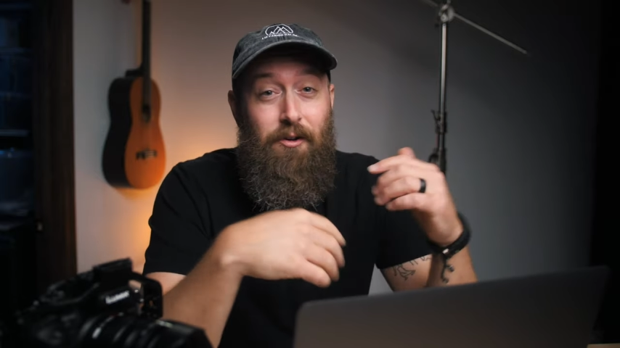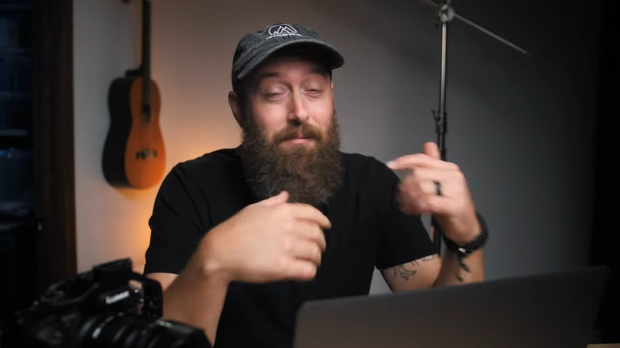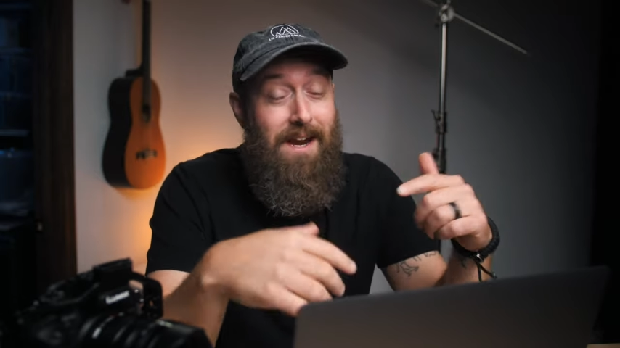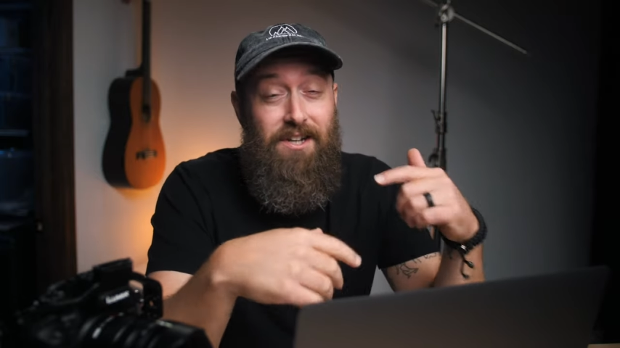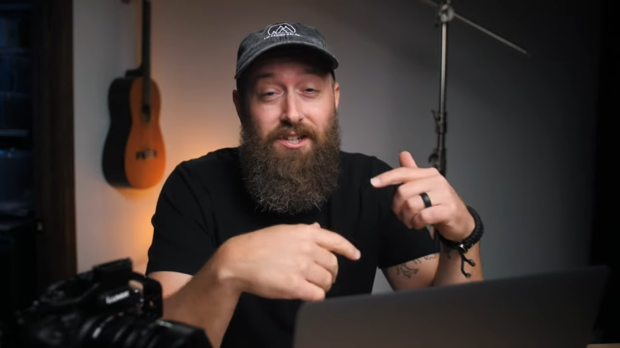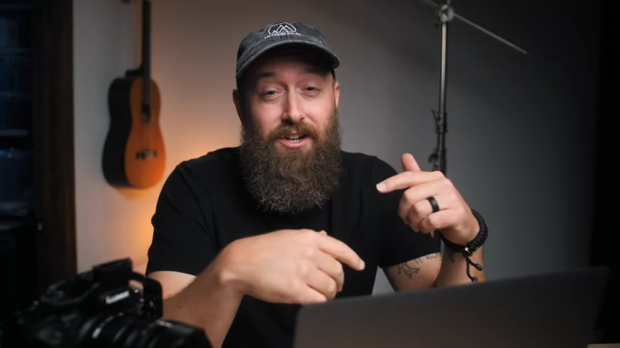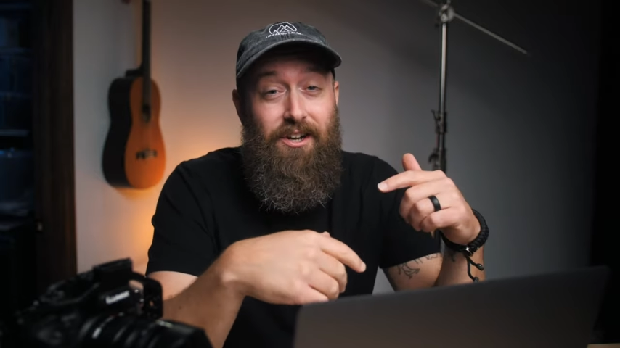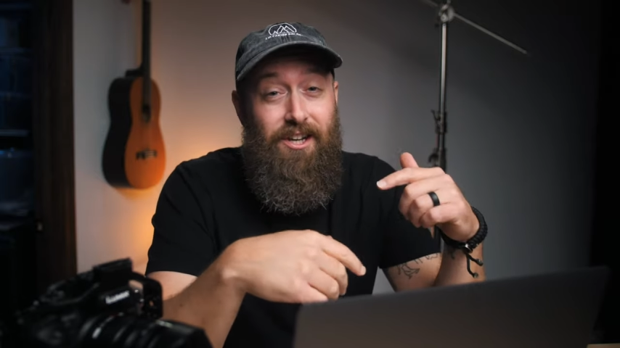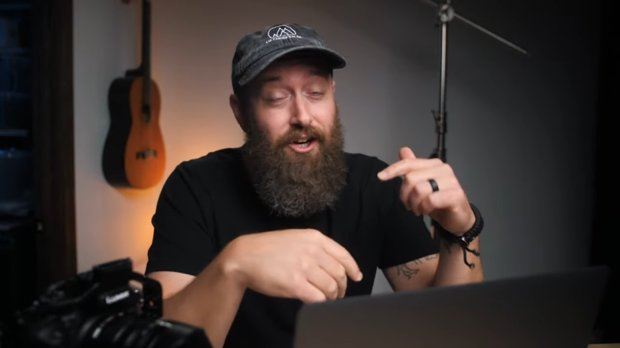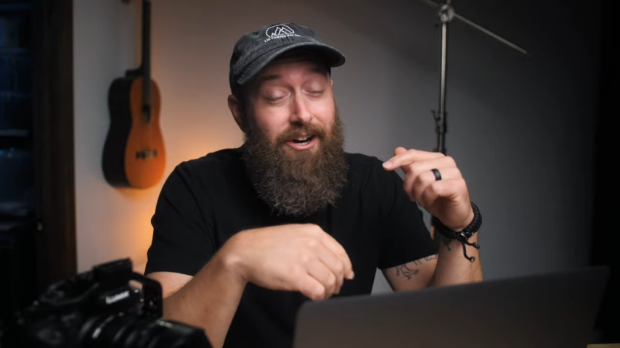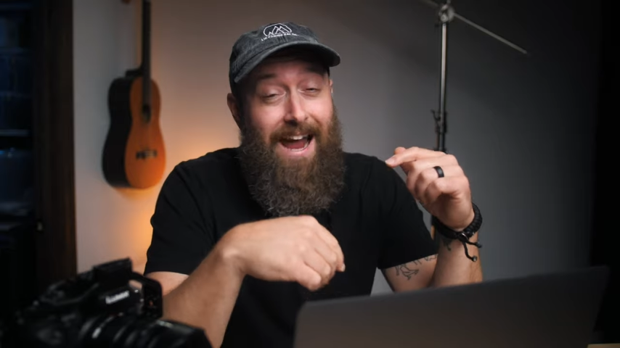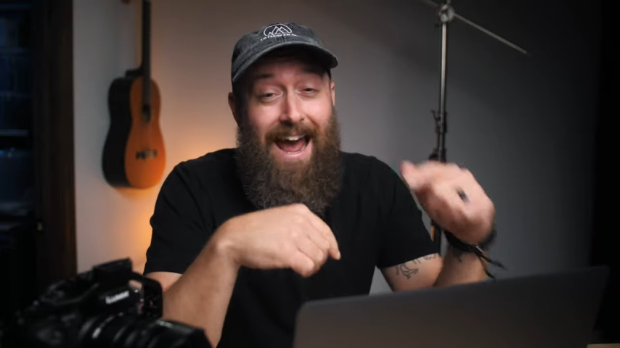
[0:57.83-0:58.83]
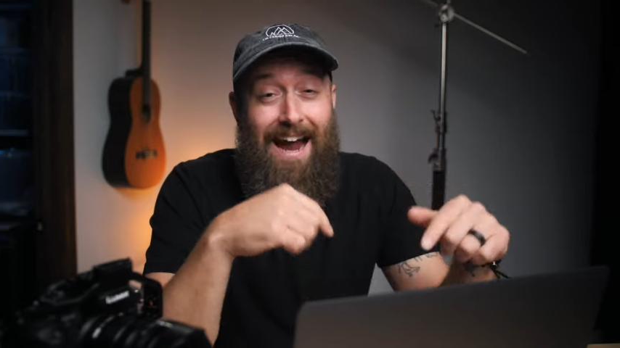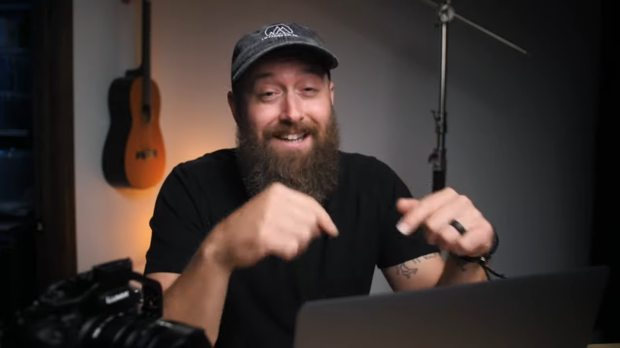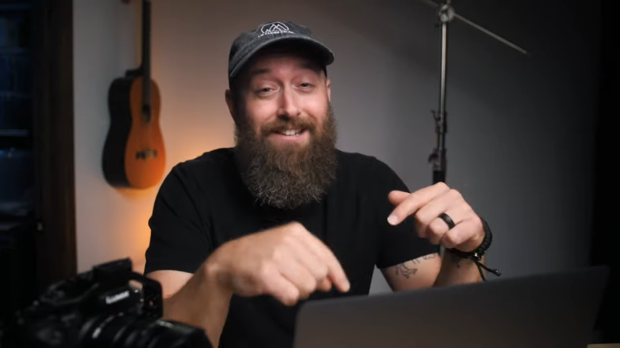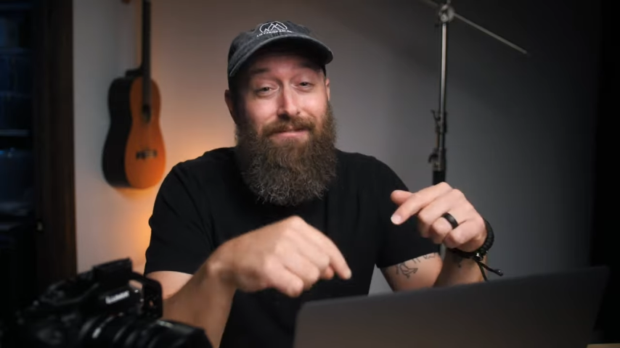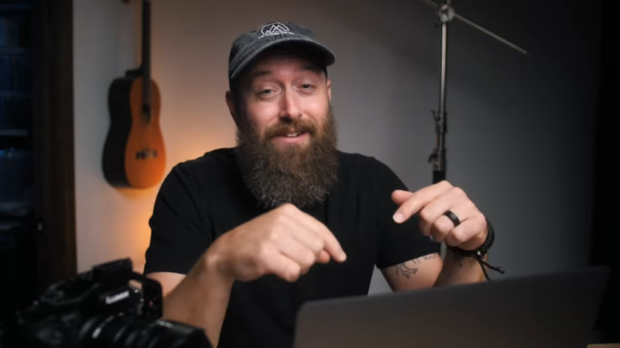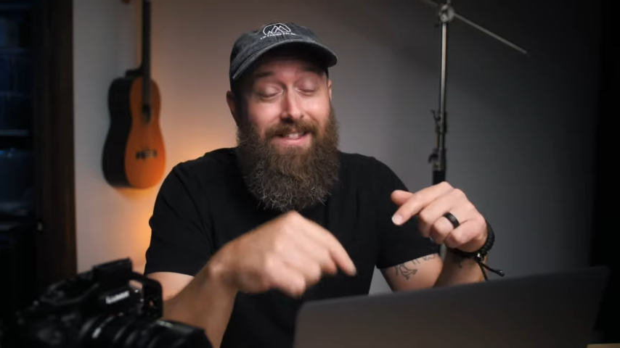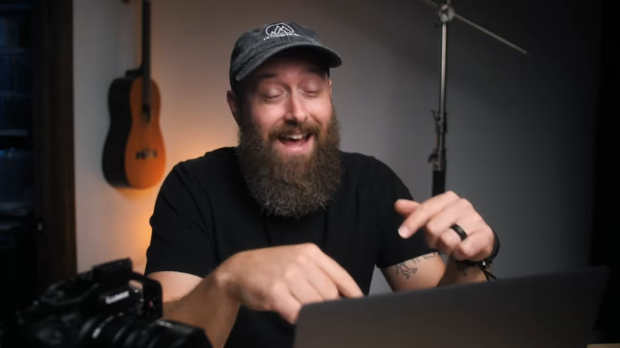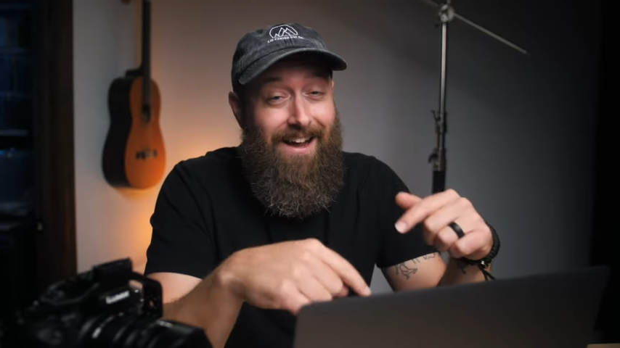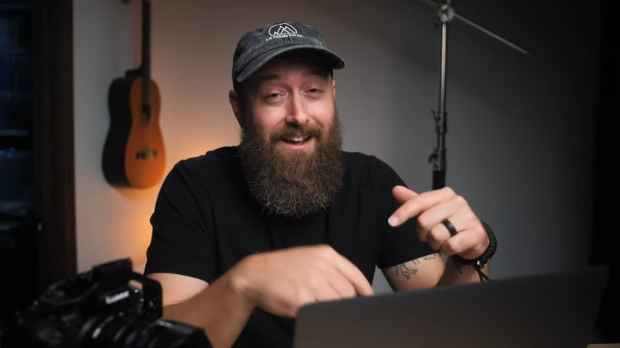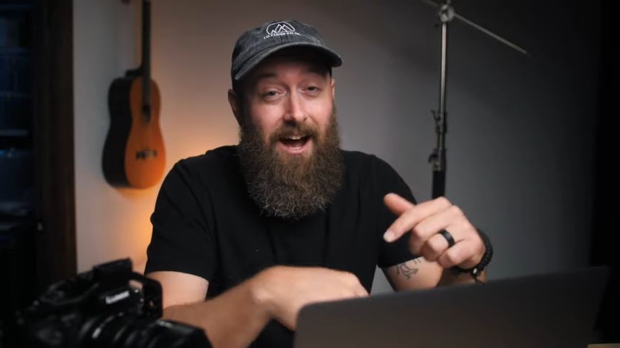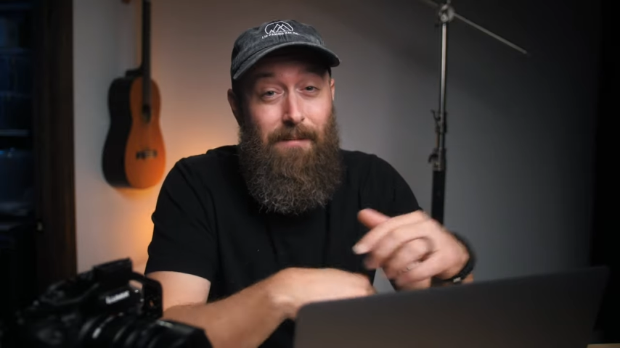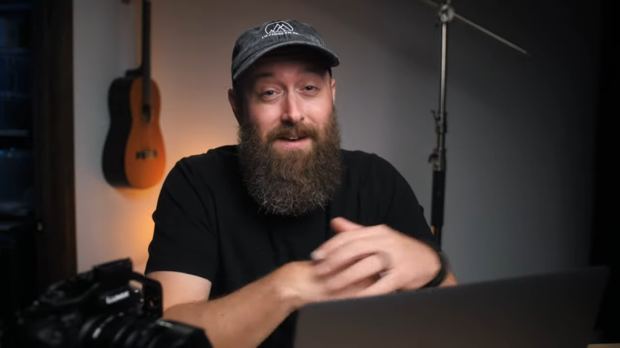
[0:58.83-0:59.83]
So make sure you're active in
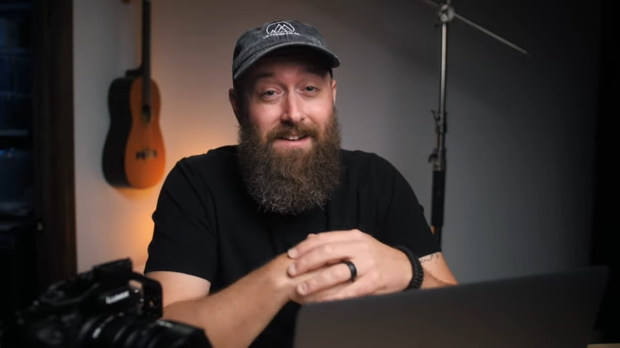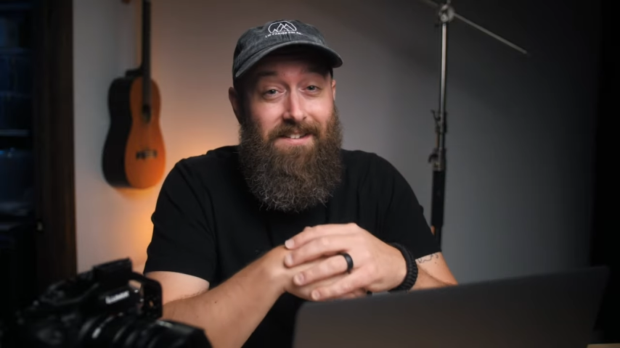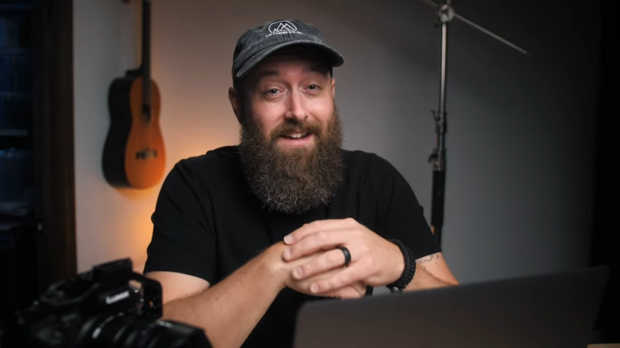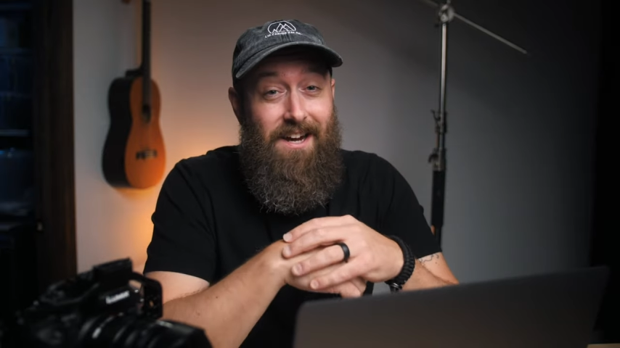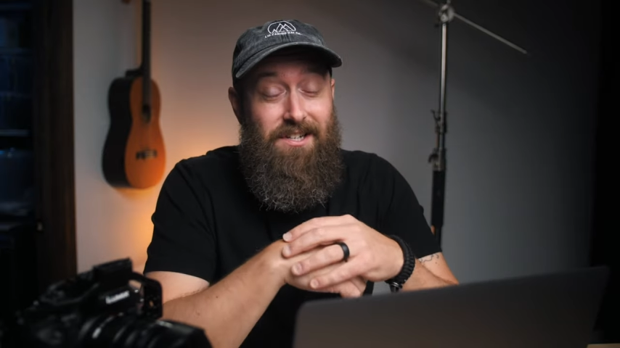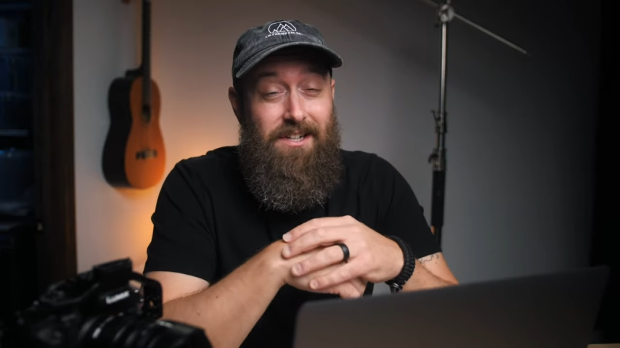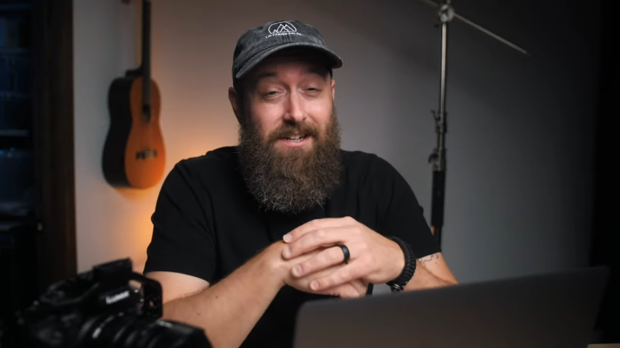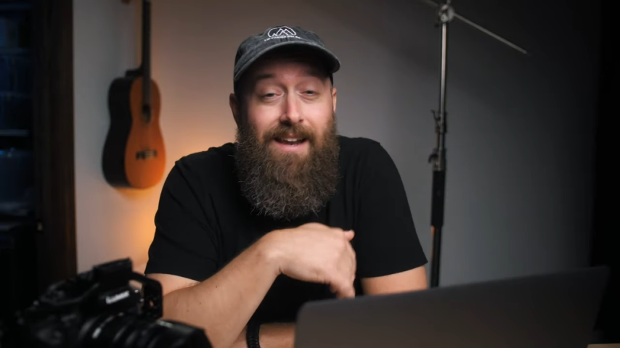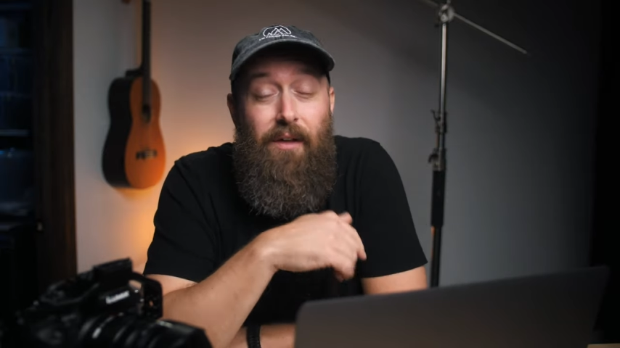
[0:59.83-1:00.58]
that comment section.